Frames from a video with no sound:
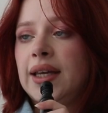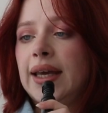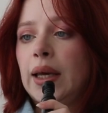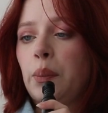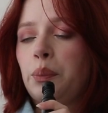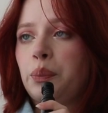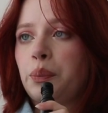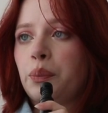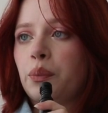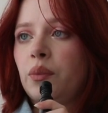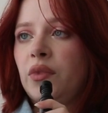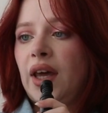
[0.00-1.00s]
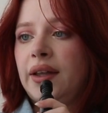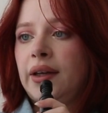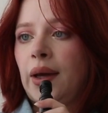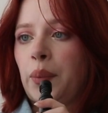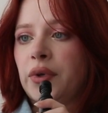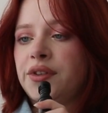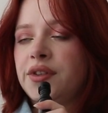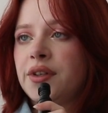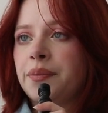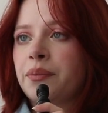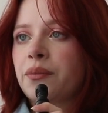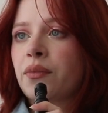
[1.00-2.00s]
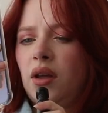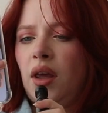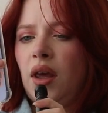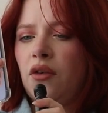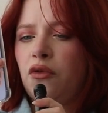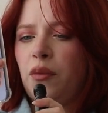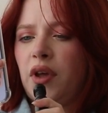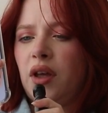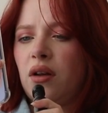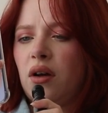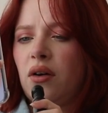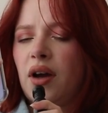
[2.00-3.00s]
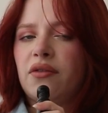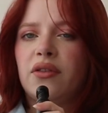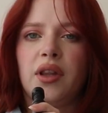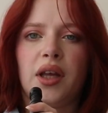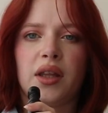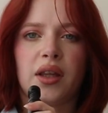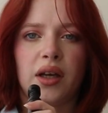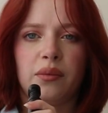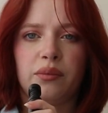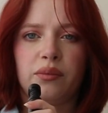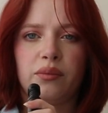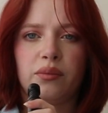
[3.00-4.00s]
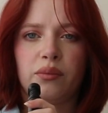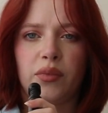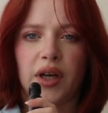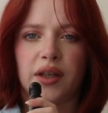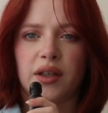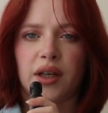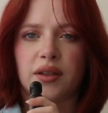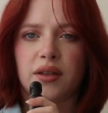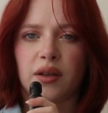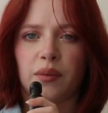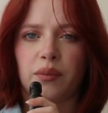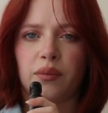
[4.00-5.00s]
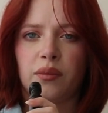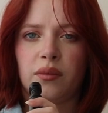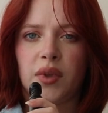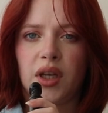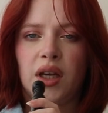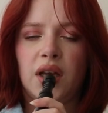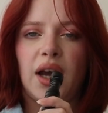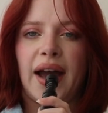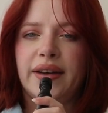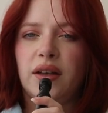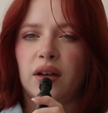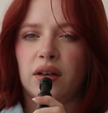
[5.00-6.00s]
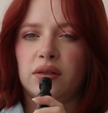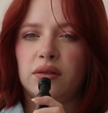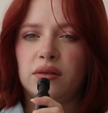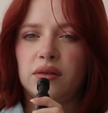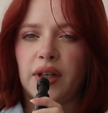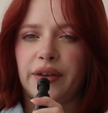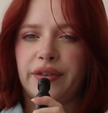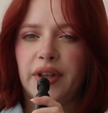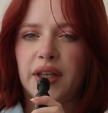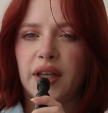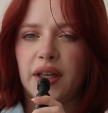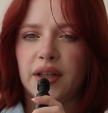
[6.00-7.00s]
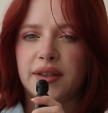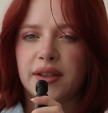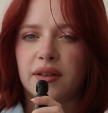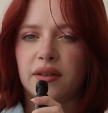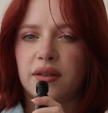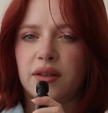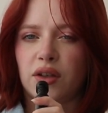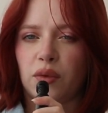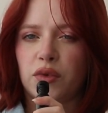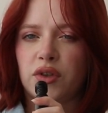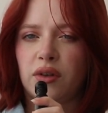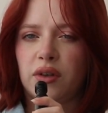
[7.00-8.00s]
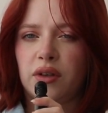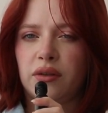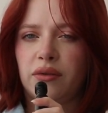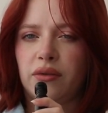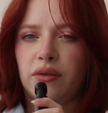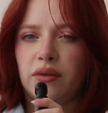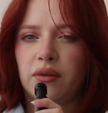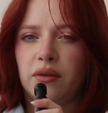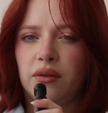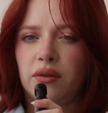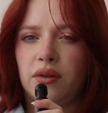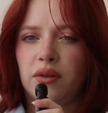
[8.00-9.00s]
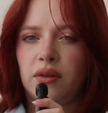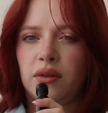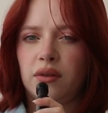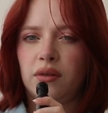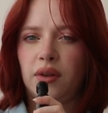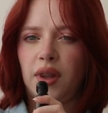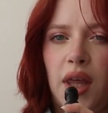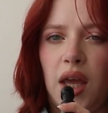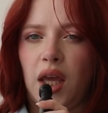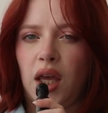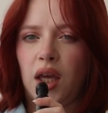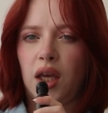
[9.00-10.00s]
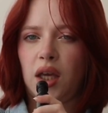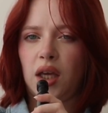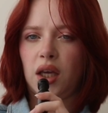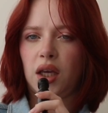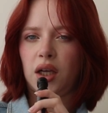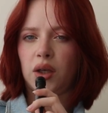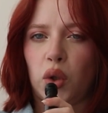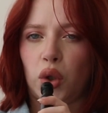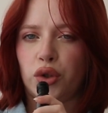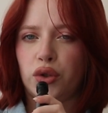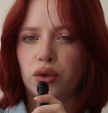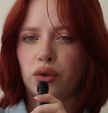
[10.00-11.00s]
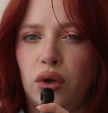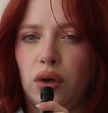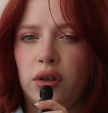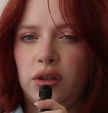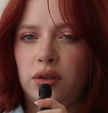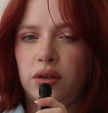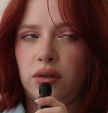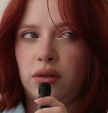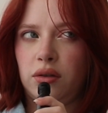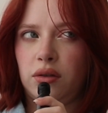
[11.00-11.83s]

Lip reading: Yep, that happened. Give Me Glow. I feel like that brand had some... I don't know. I feel like it has some sort of thing not good